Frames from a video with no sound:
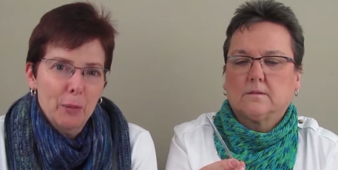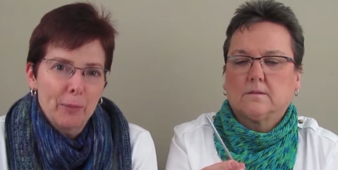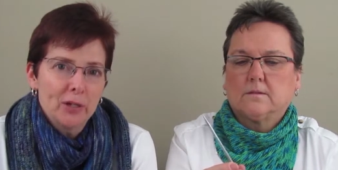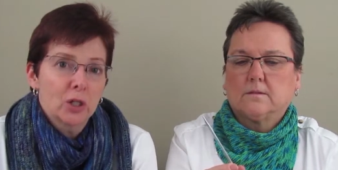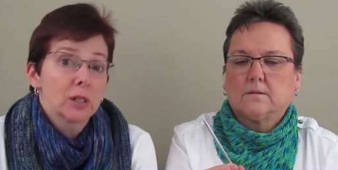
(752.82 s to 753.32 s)
Speaker 1: how
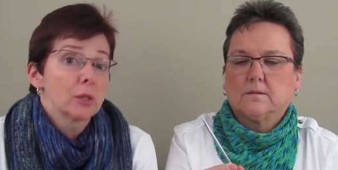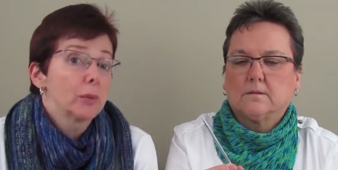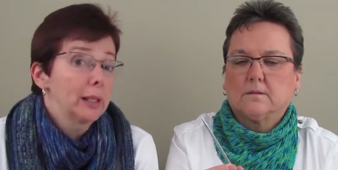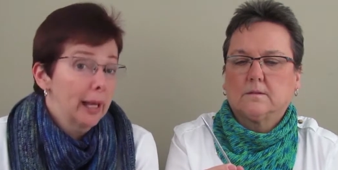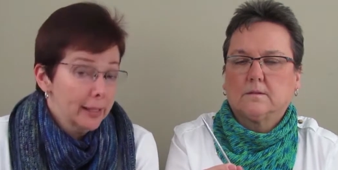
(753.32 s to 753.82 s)
much it's a
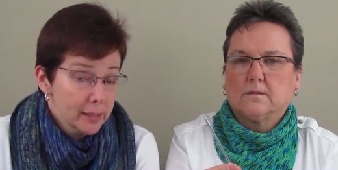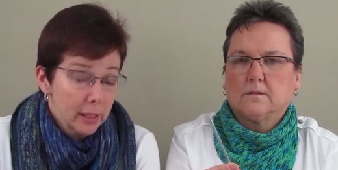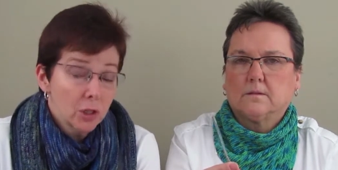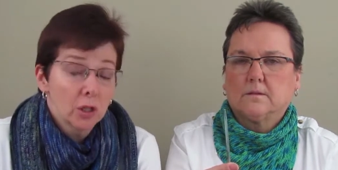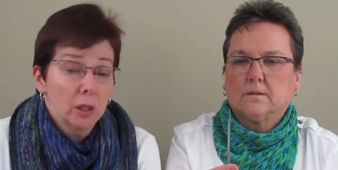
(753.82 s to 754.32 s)

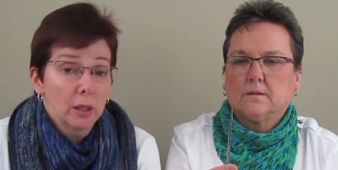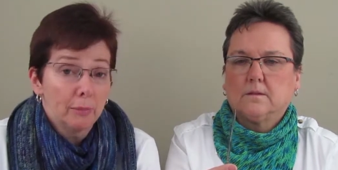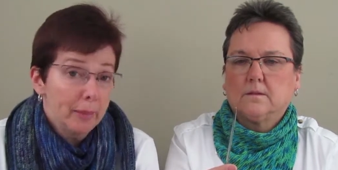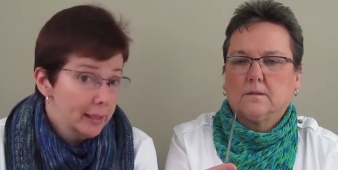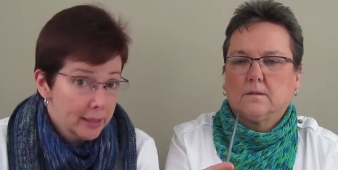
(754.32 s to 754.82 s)
relaxation and a
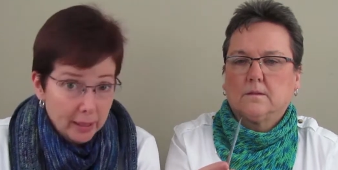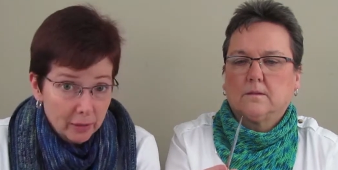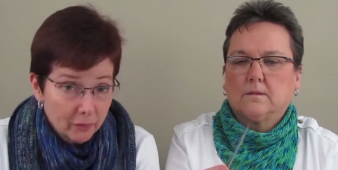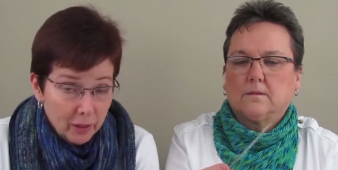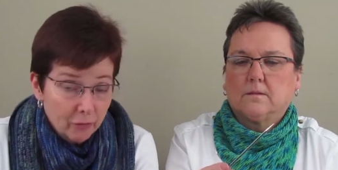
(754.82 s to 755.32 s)

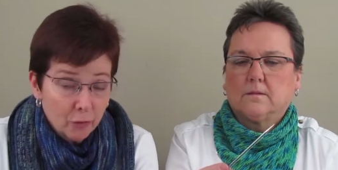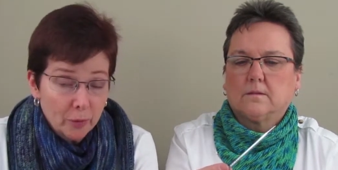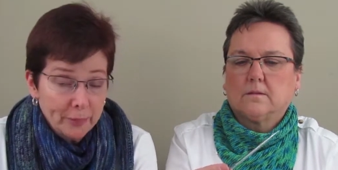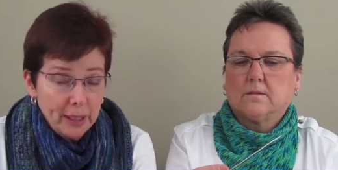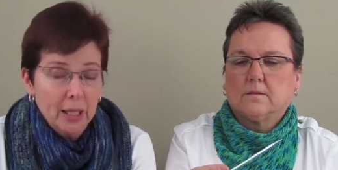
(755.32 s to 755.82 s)
meditative thing
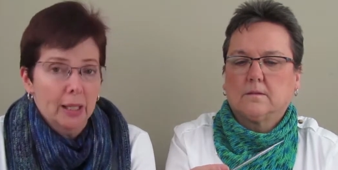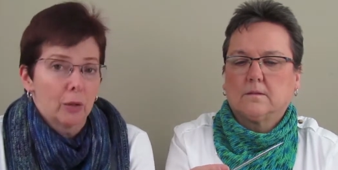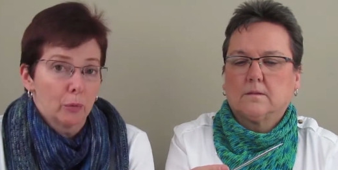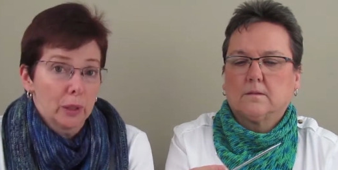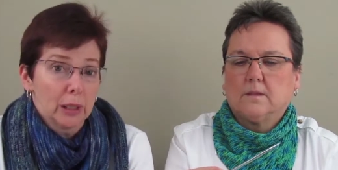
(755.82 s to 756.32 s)
for me, and I
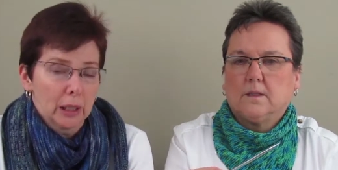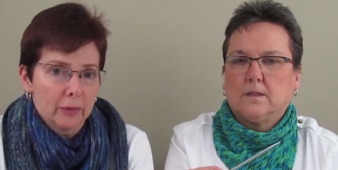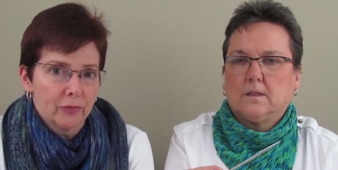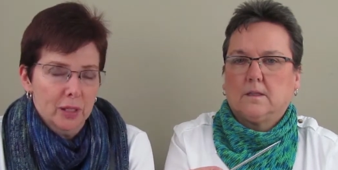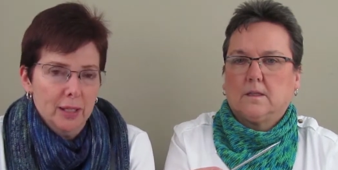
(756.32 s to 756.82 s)
really
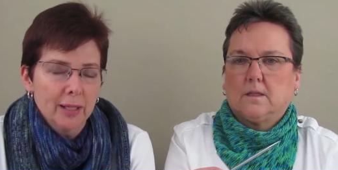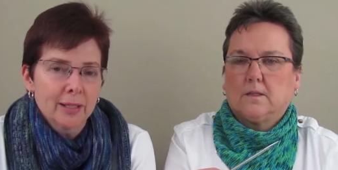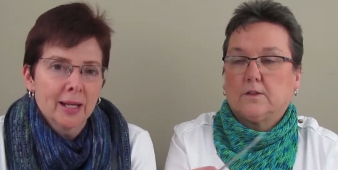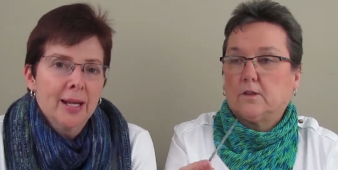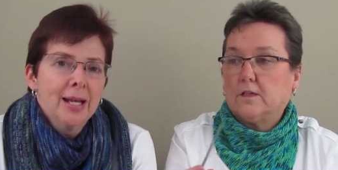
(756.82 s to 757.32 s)
love to
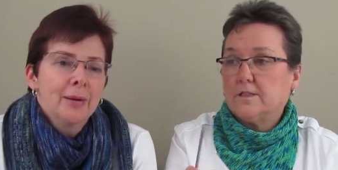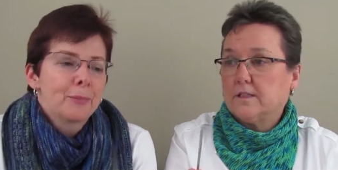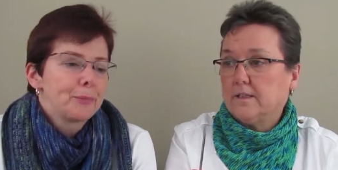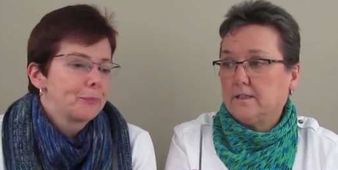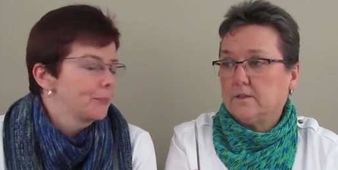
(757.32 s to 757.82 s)
knit.
Speaker 2: There are
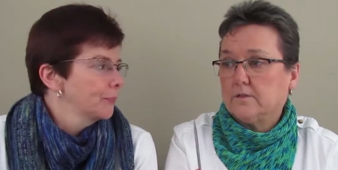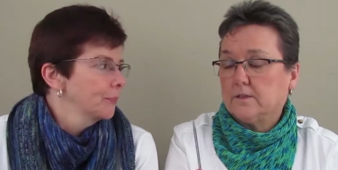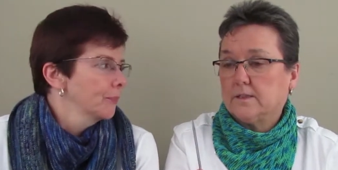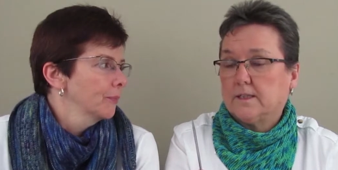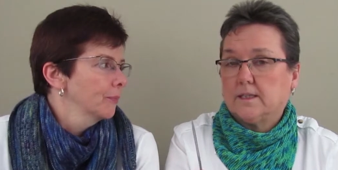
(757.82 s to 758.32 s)
studies out
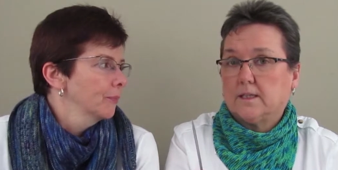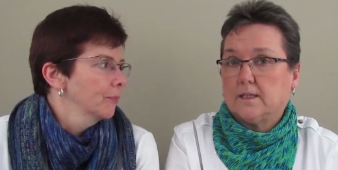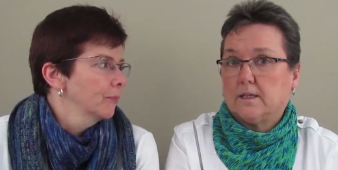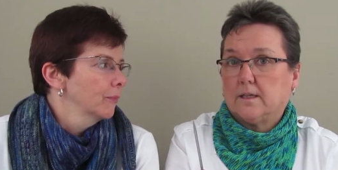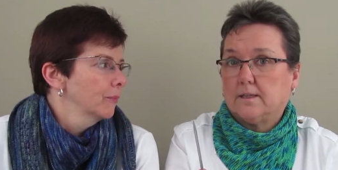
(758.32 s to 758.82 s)
to say
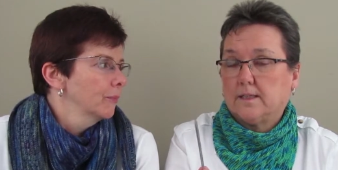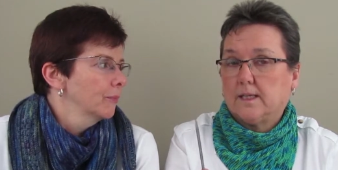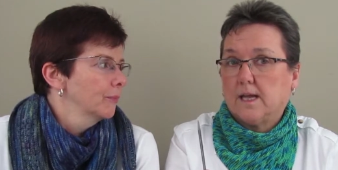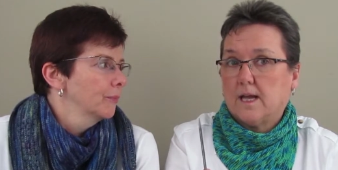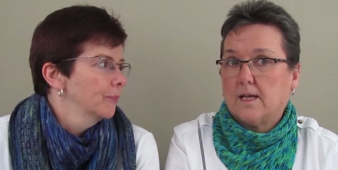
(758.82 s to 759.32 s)
that uh,
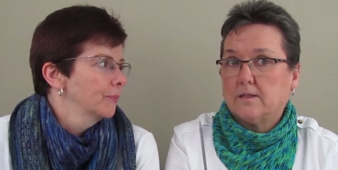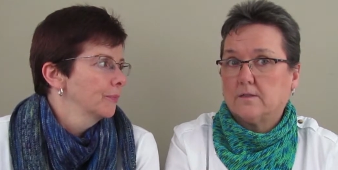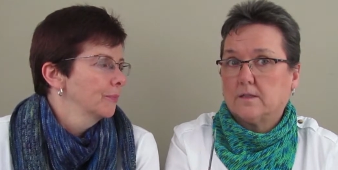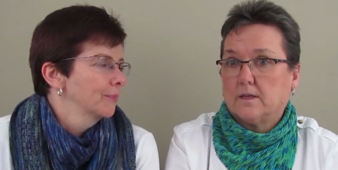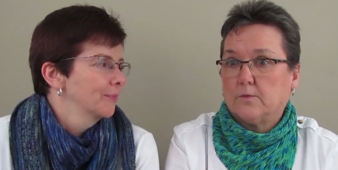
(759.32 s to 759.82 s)
knitting
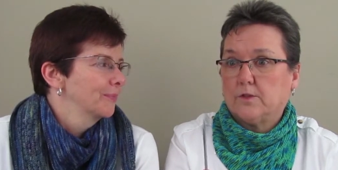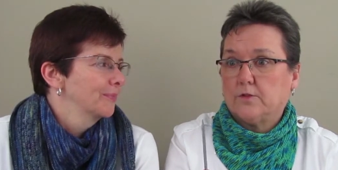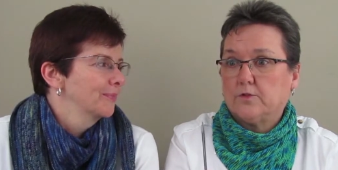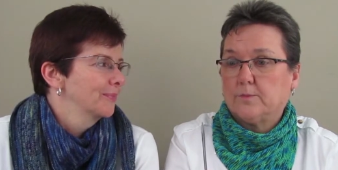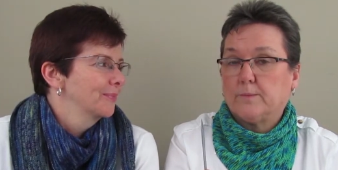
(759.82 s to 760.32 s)
has uh,
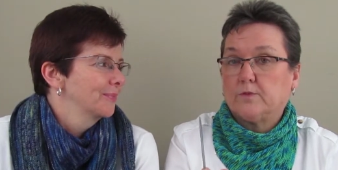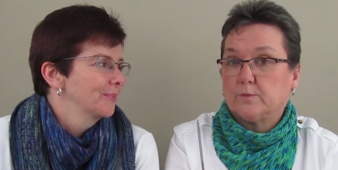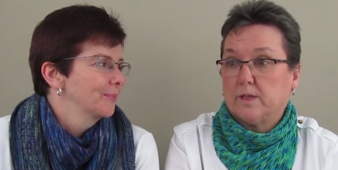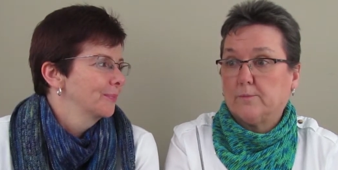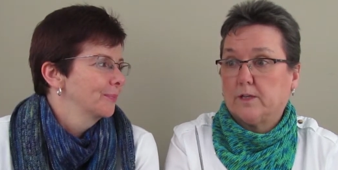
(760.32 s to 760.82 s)
reduced people's
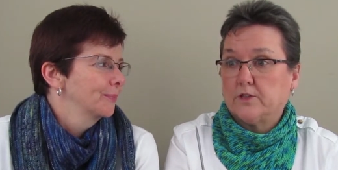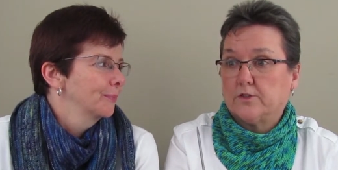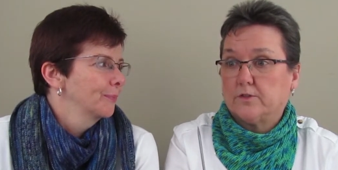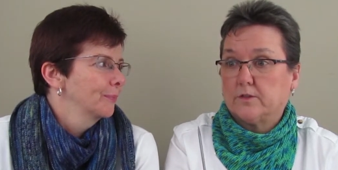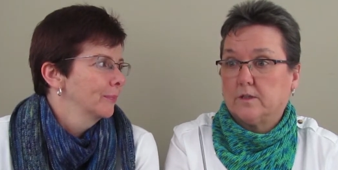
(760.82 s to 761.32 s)
blood
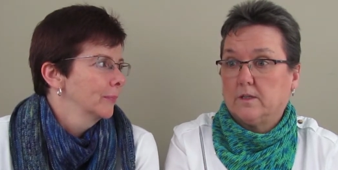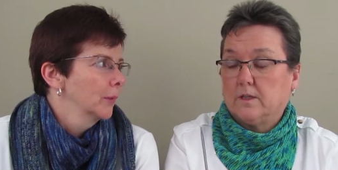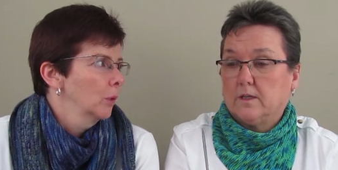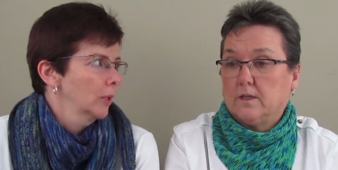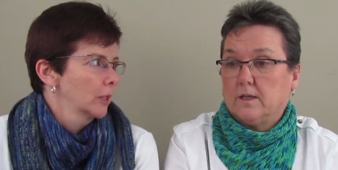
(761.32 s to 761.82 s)
pressures.
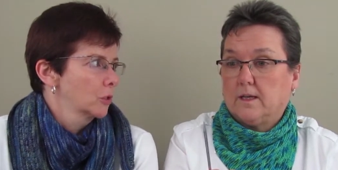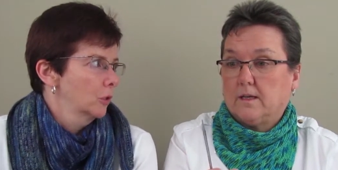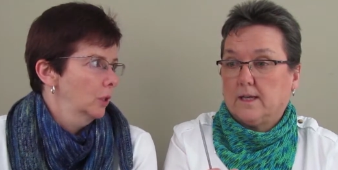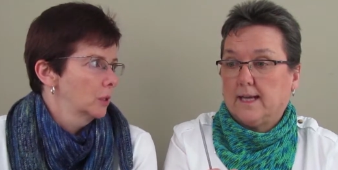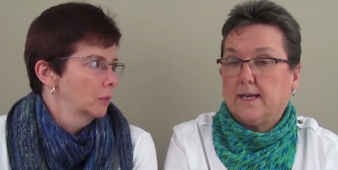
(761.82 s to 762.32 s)
Oh, that's
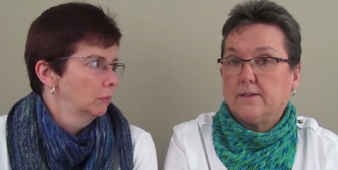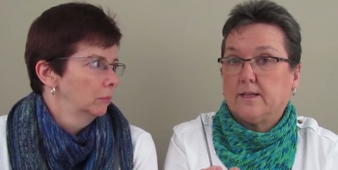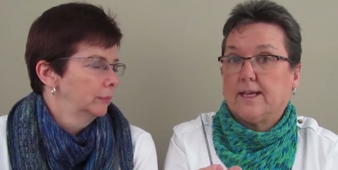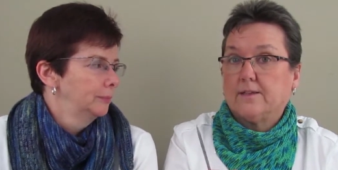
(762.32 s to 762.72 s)
good. And